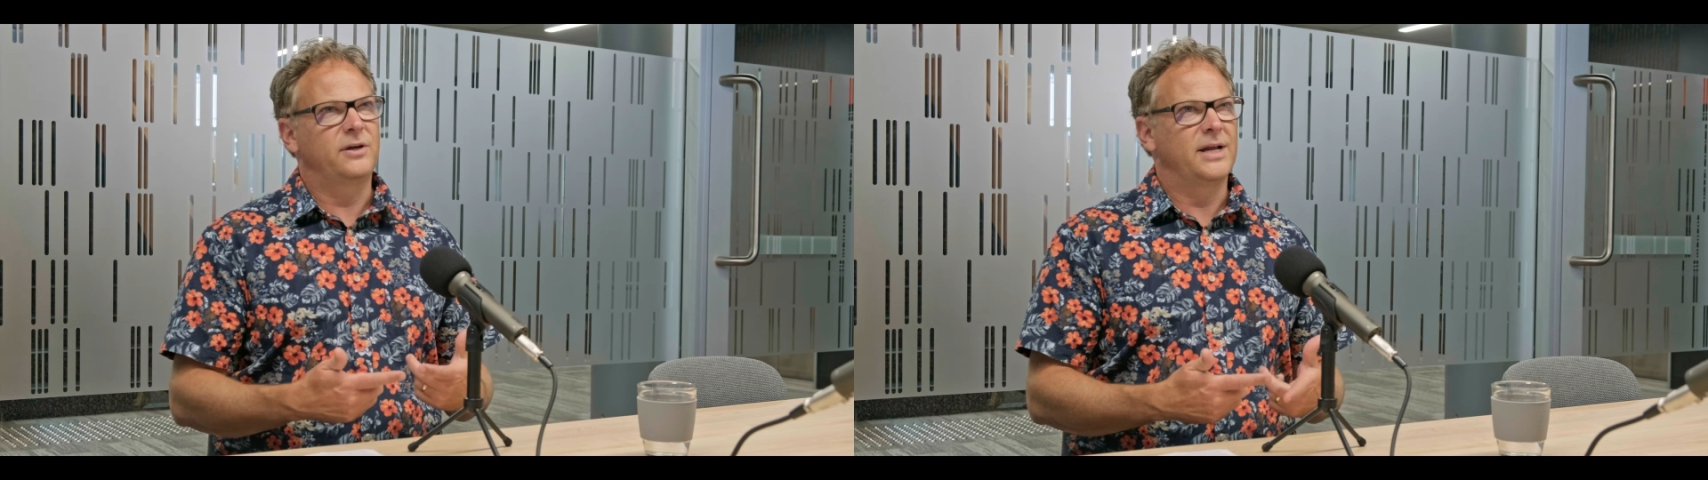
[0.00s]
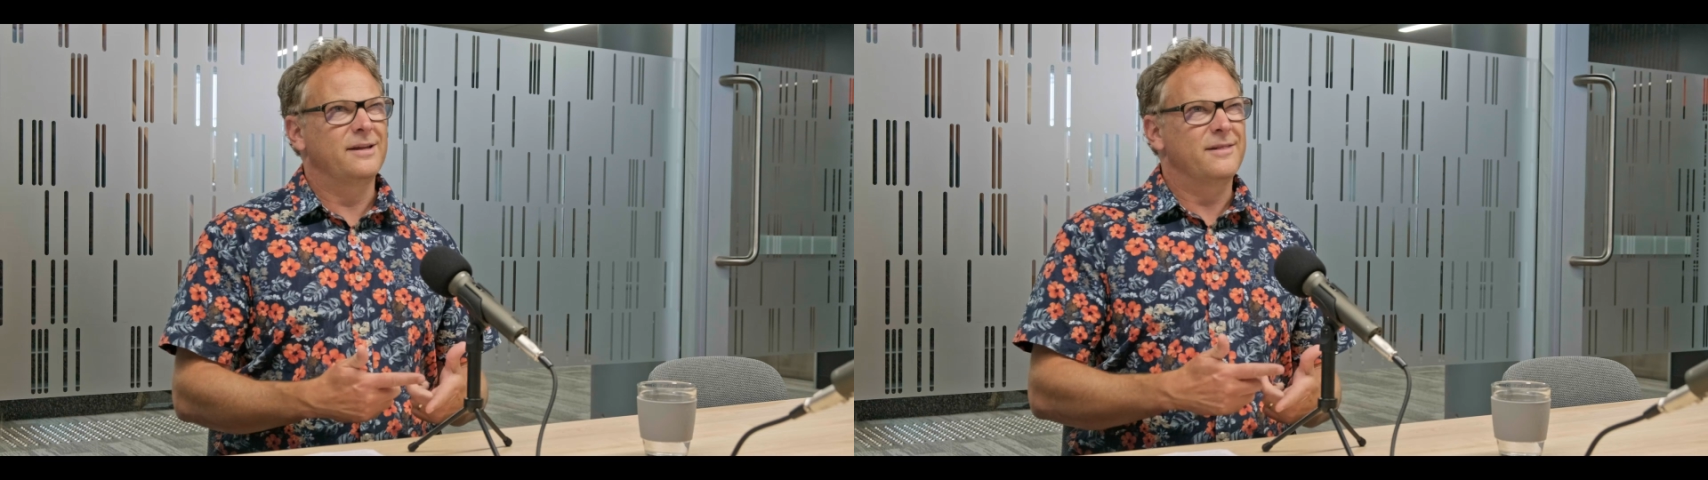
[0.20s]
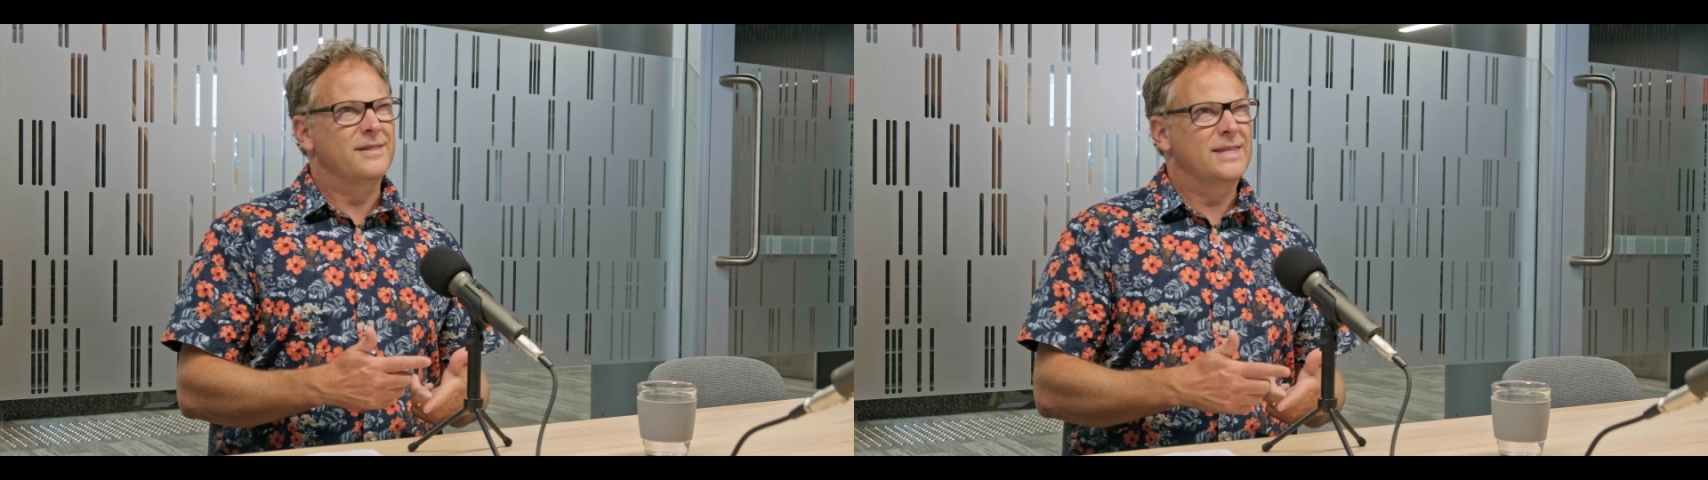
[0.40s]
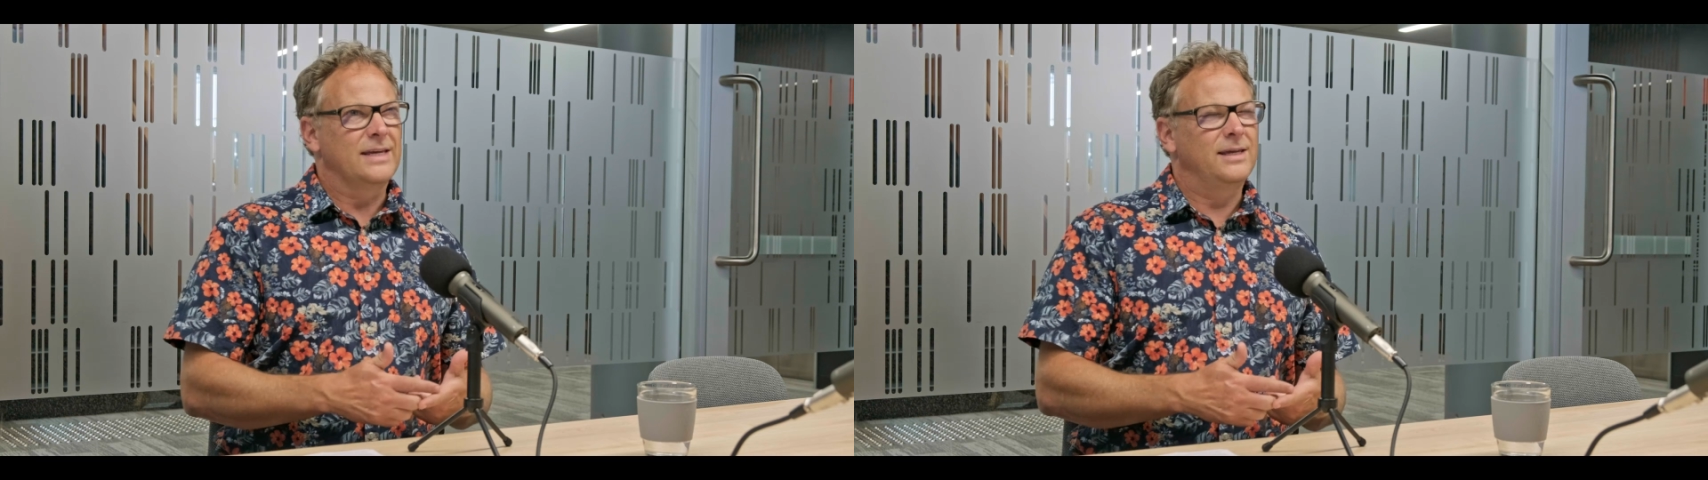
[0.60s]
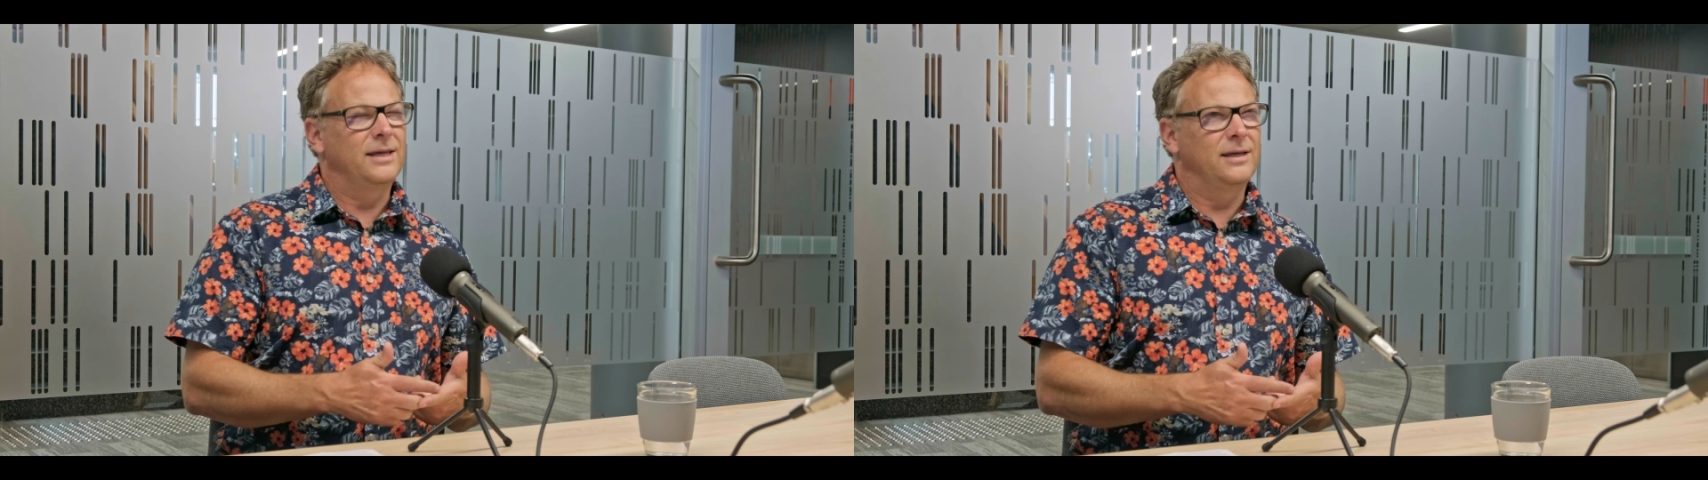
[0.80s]
you're kind of
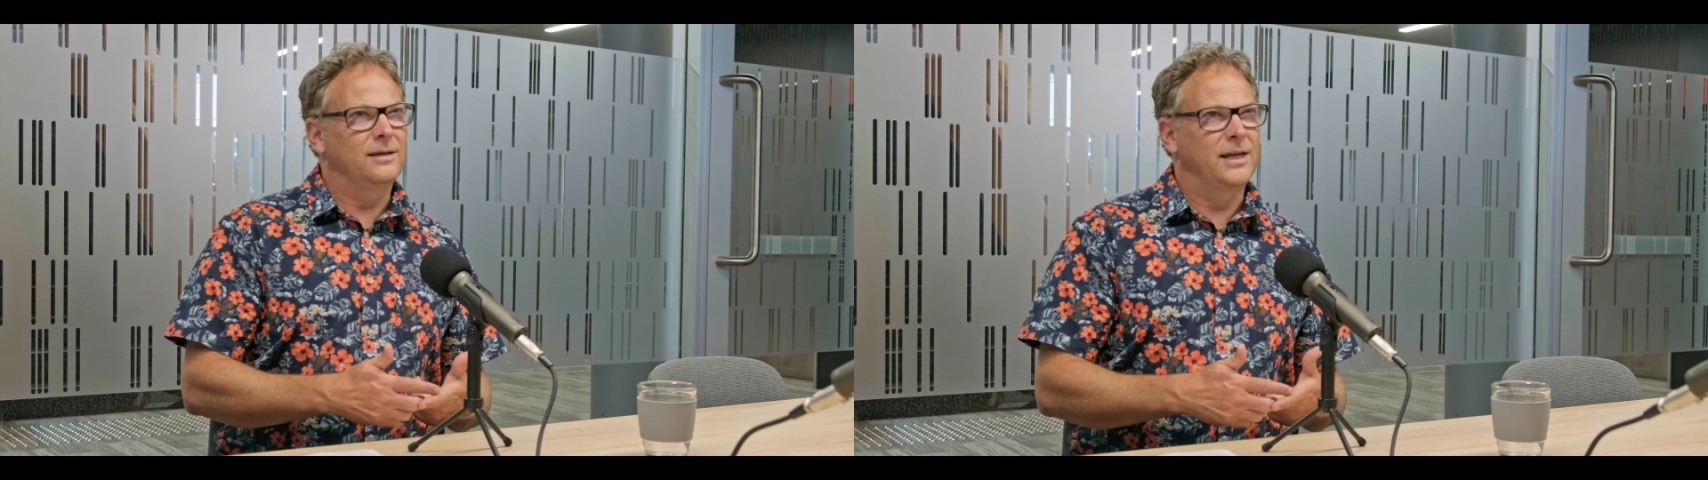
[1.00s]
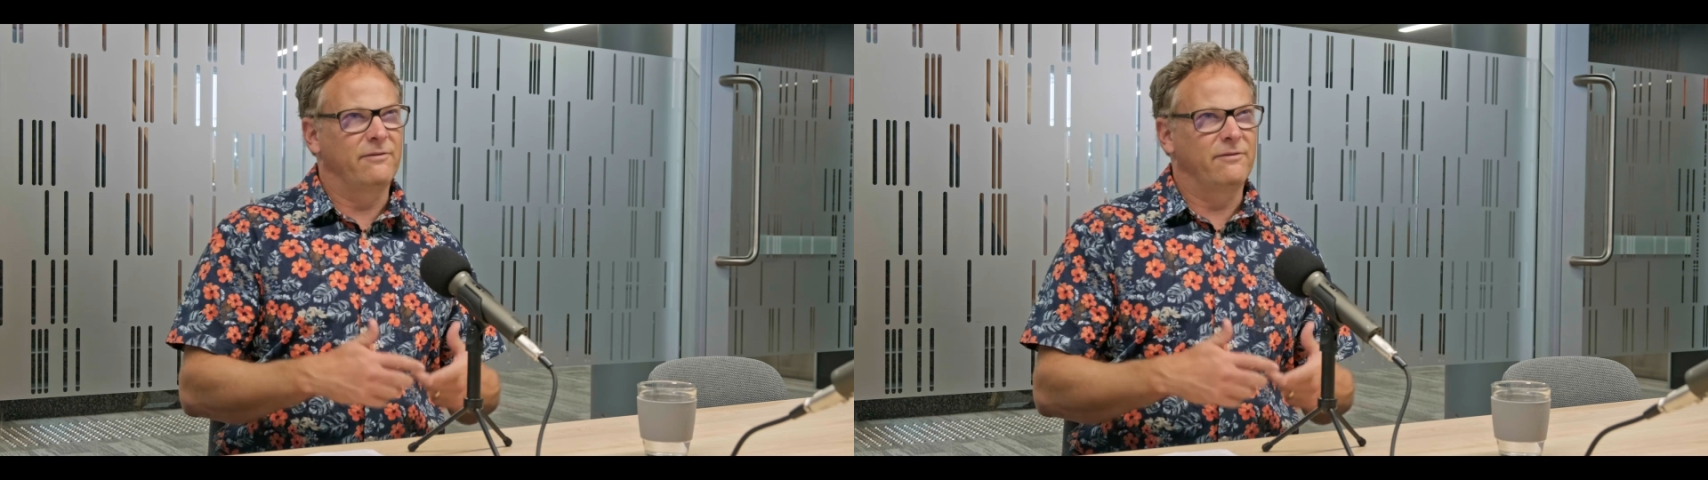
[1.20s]
thinking,